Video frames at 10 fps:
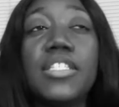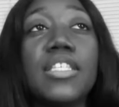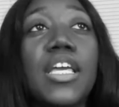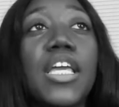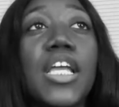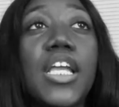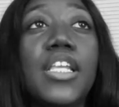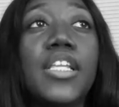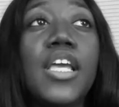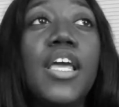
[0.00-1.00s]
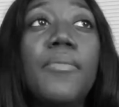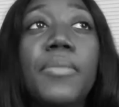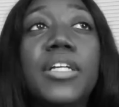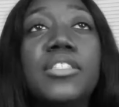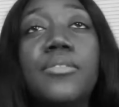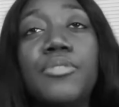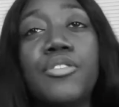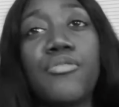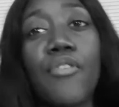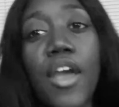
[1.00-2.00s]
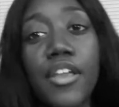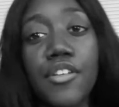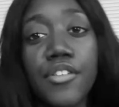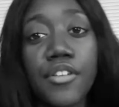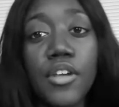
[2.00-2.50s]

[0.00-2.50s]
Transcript: And because I'm the writer,